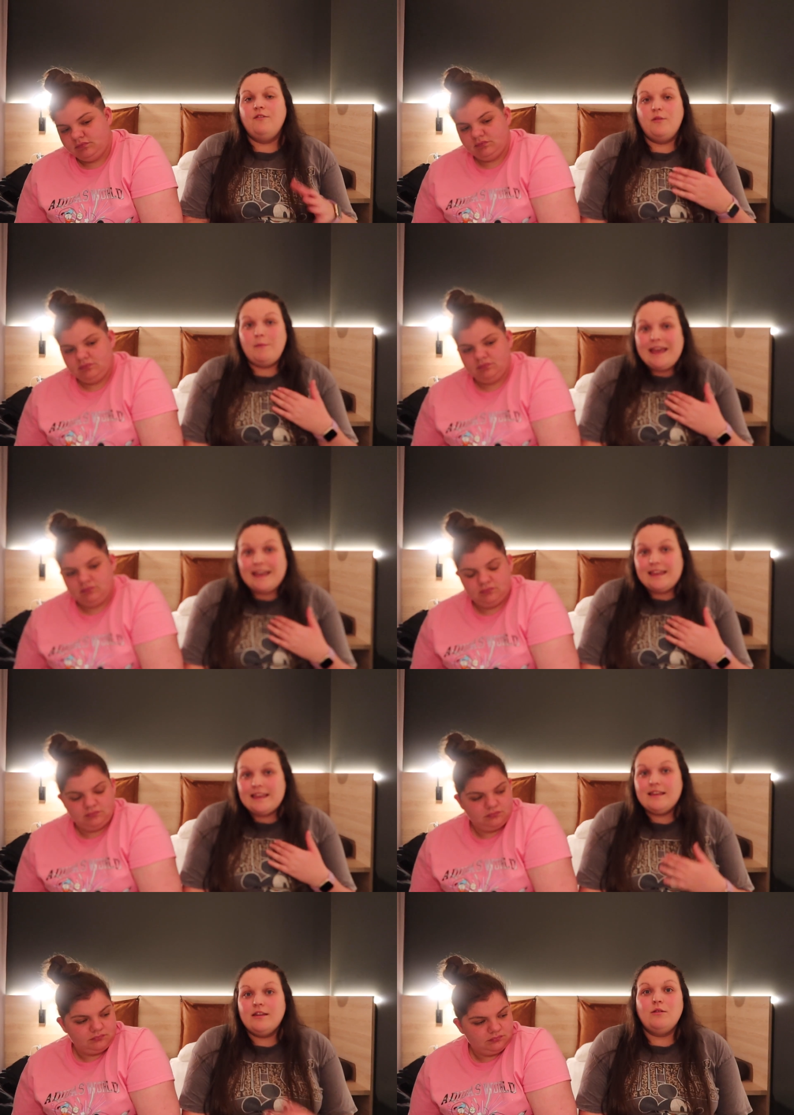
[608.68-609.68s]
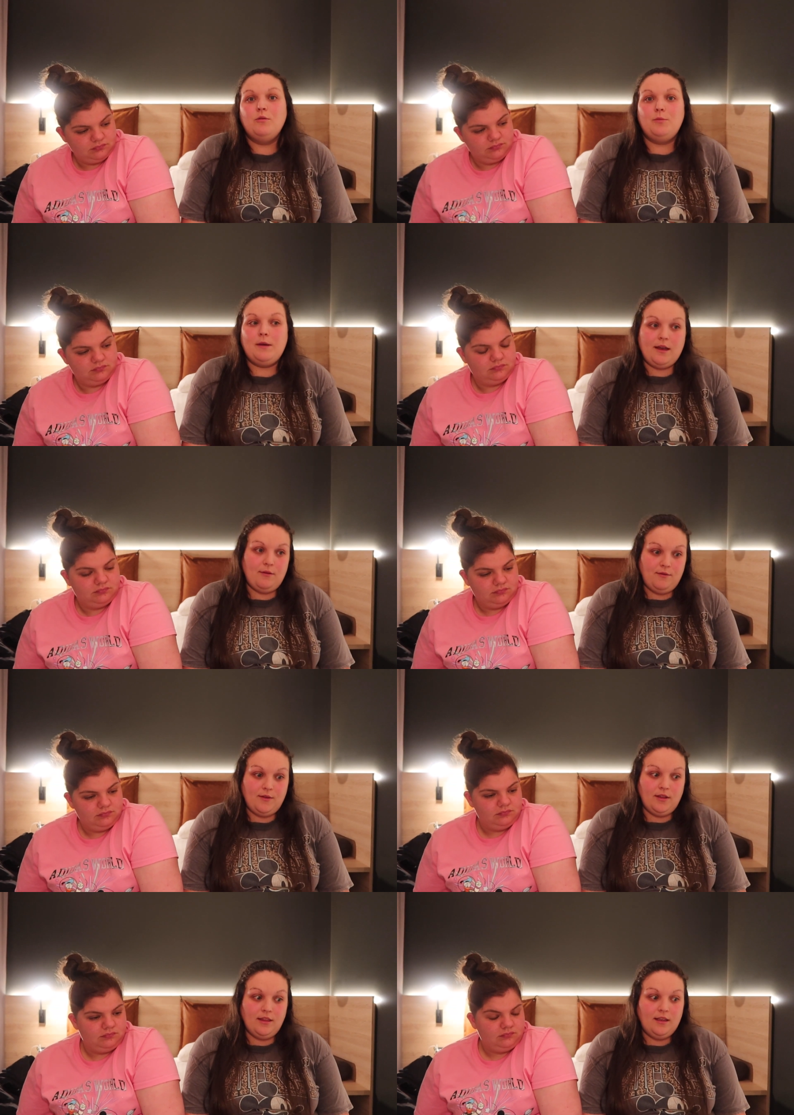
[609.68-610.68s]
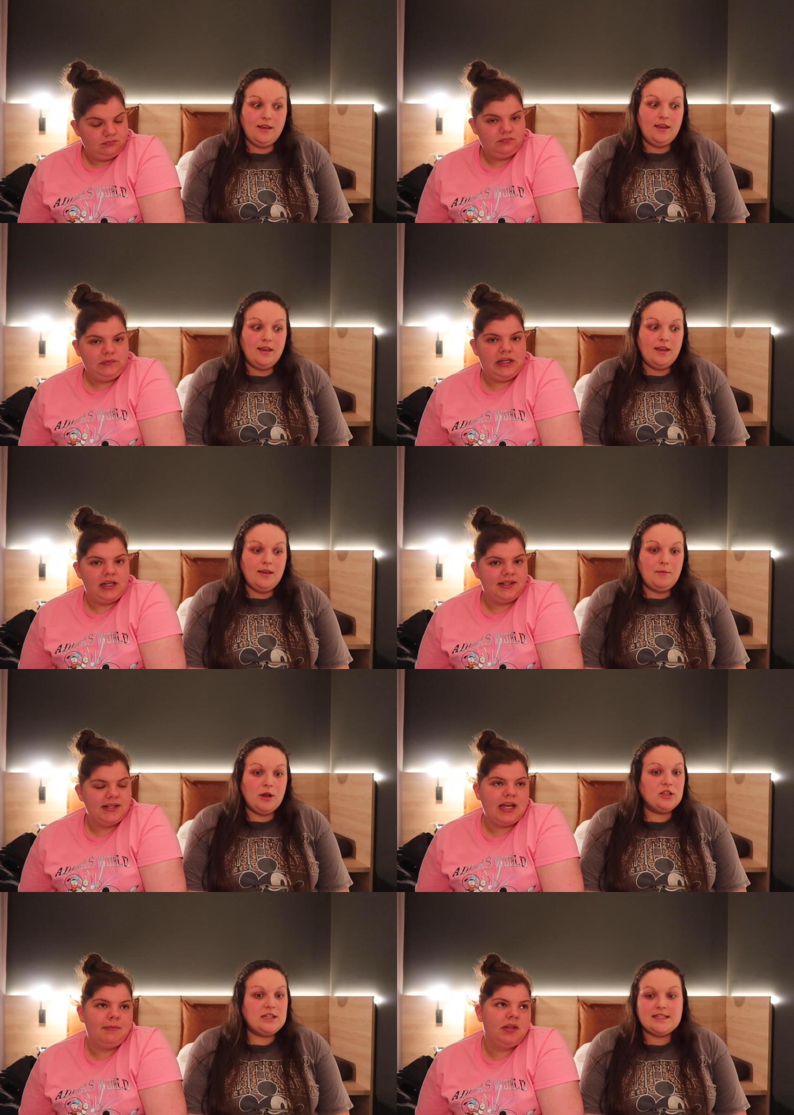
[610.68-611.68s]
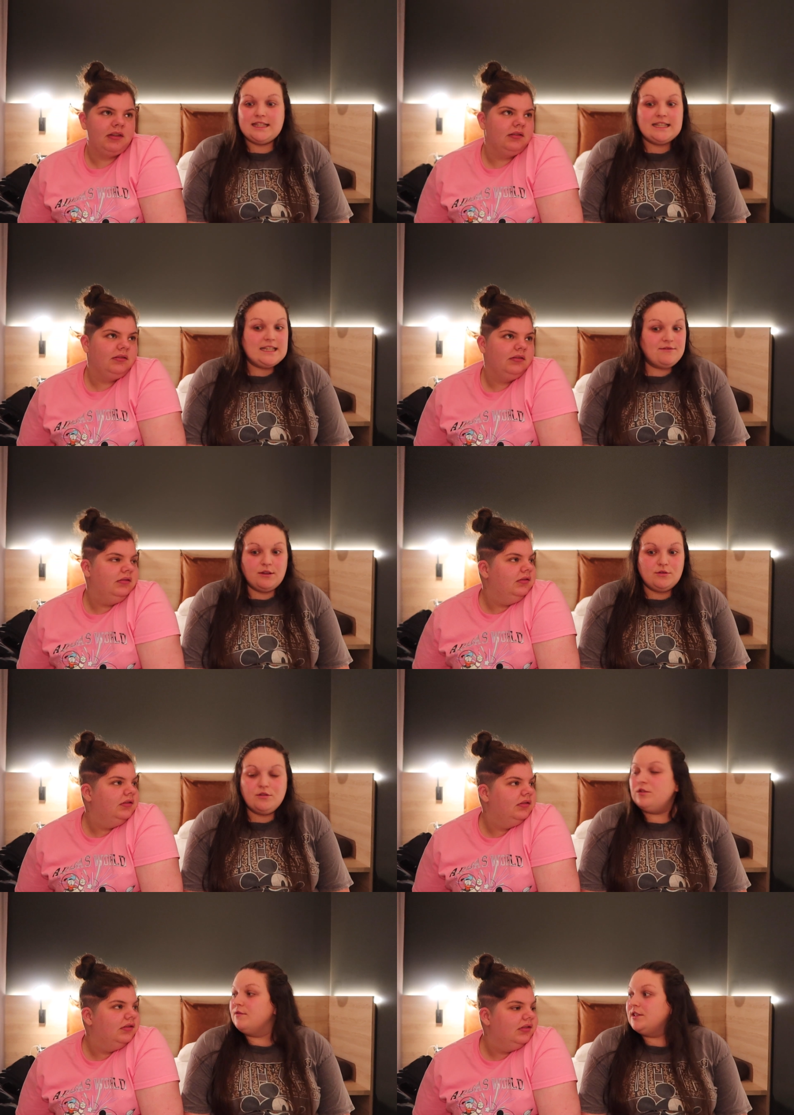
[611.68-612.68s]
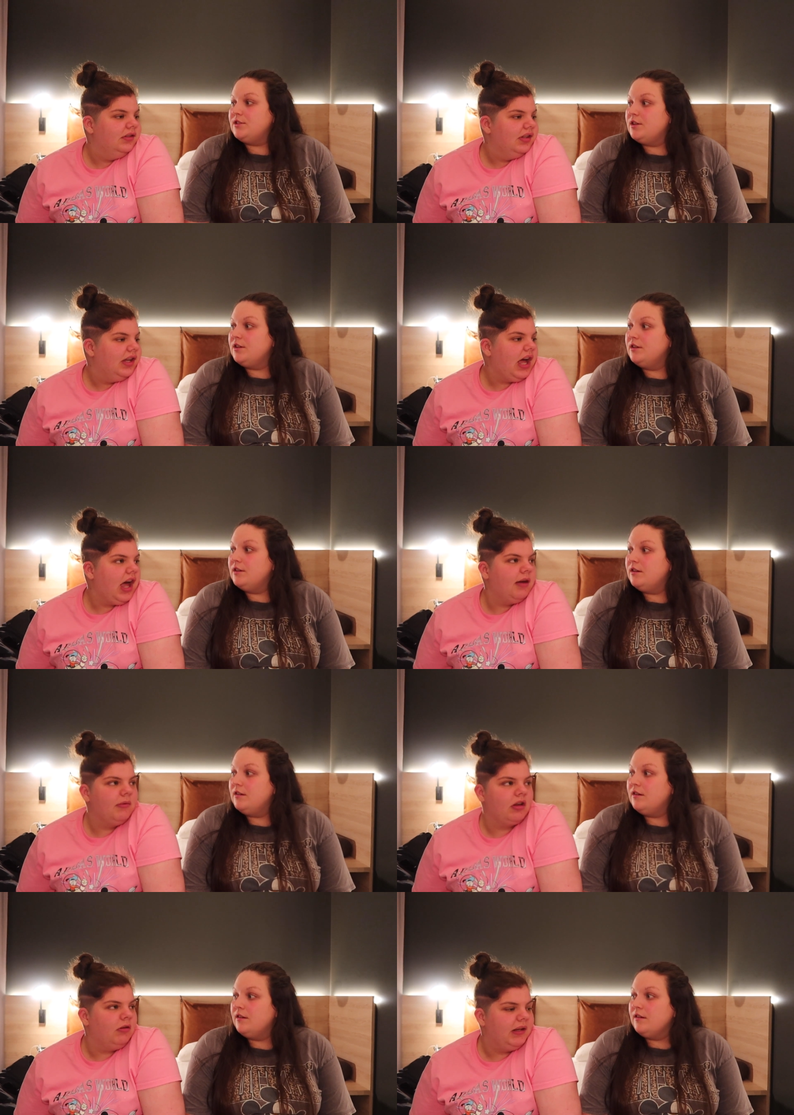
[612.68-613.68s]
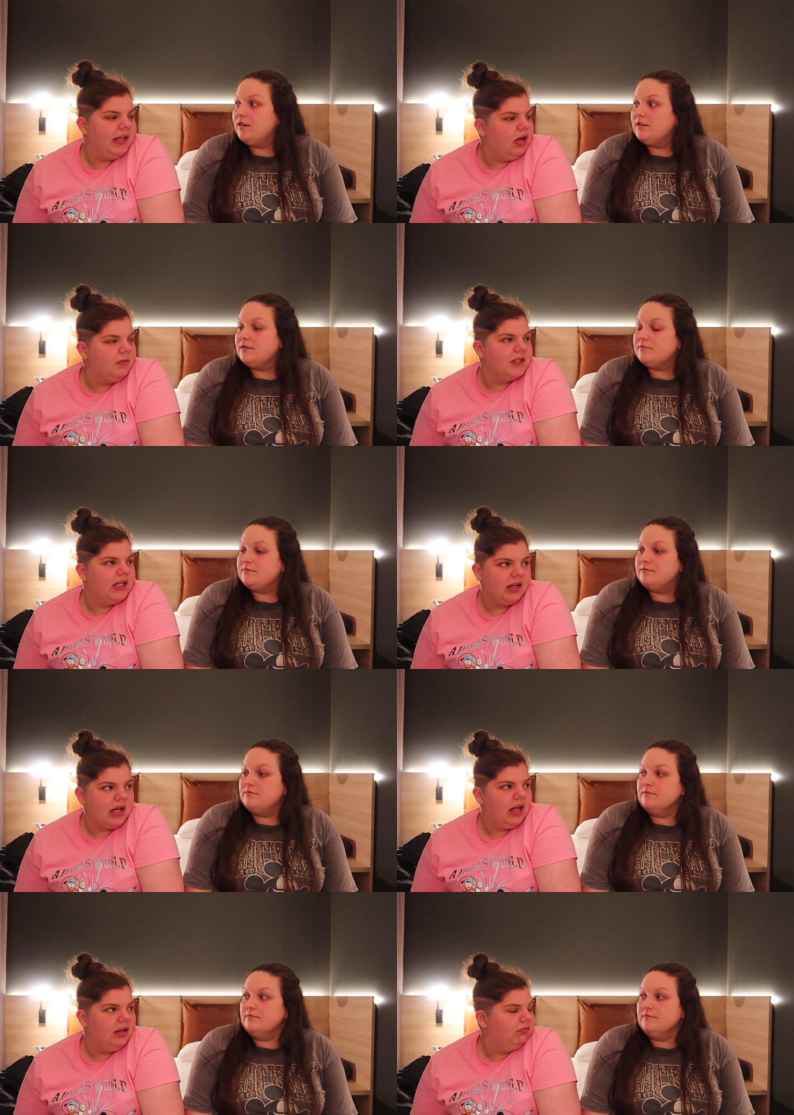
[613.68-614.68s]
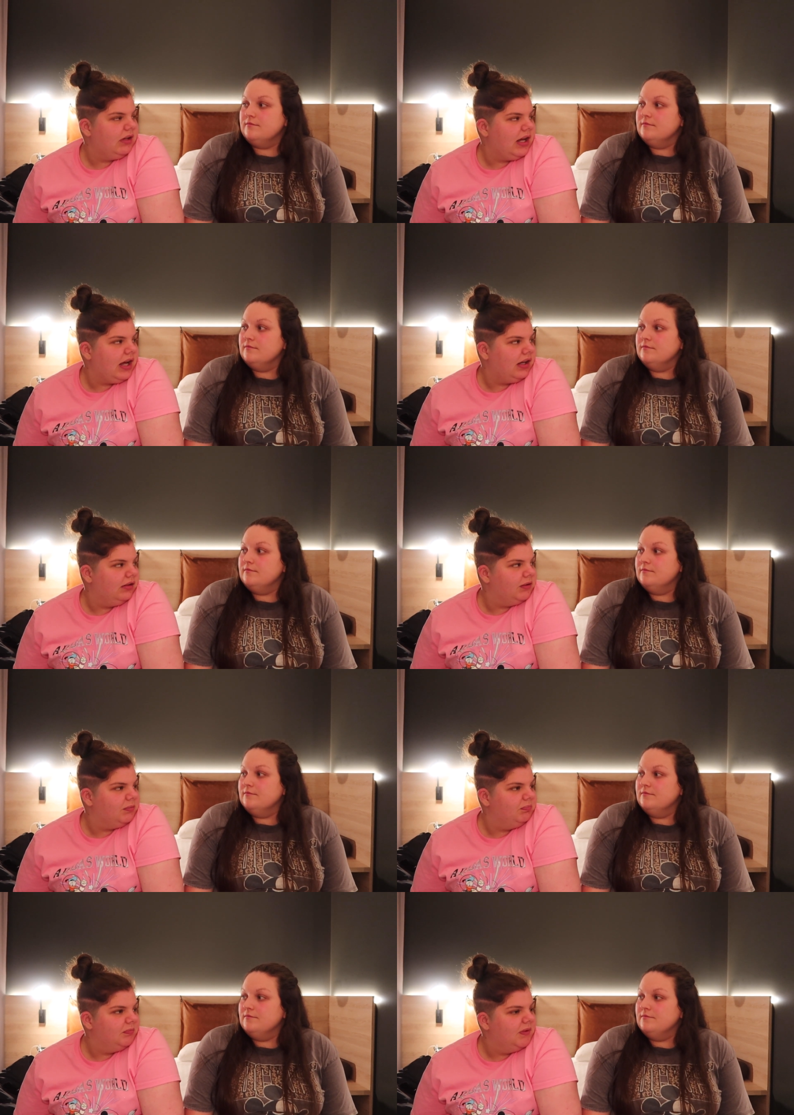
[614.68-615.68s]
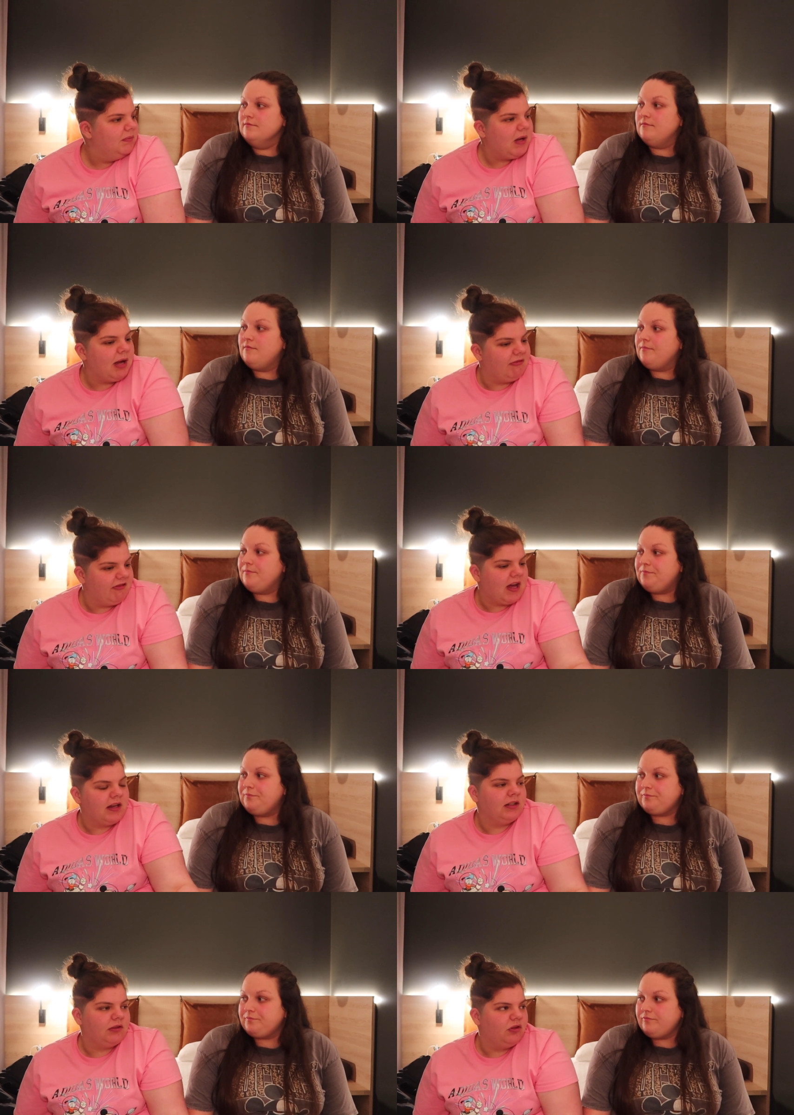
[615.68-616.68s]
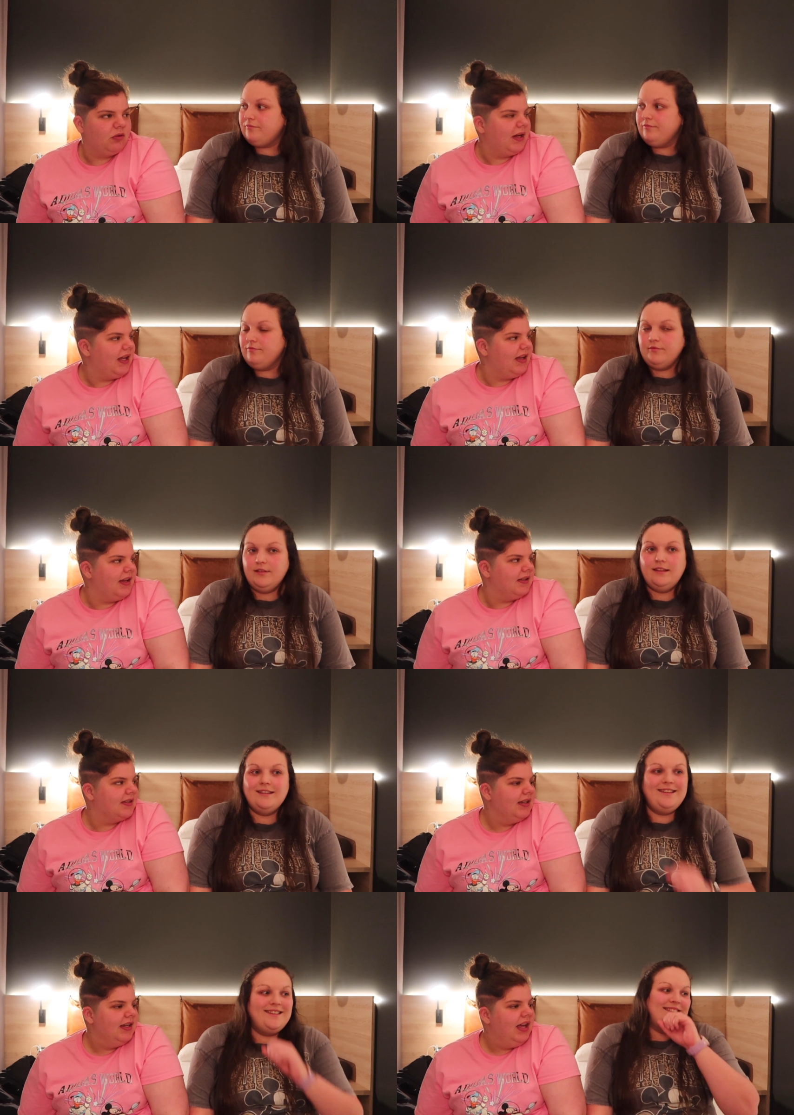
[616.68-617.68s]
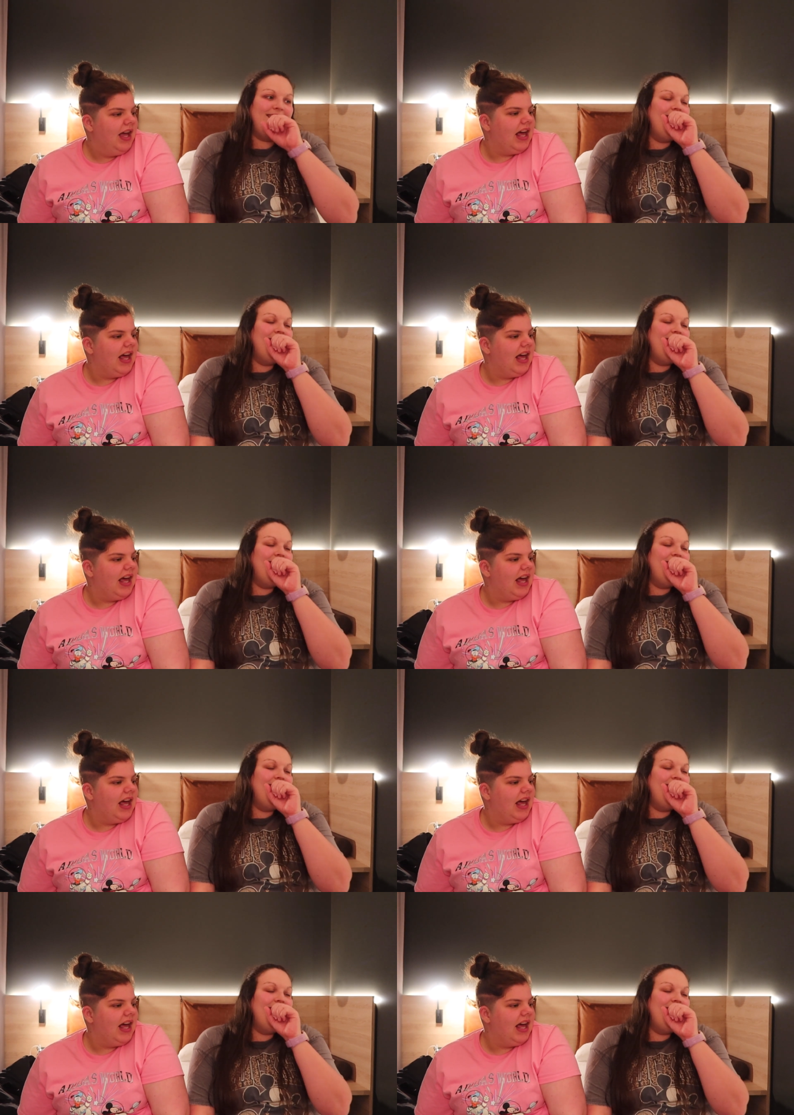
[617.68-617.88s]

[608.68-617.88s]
Speaker 1: for me would be helpful. Yeah, because see, it's I'm, zero storage.
Speaker 2: I'm the complete opposite. I, I, I'm fine the way it is.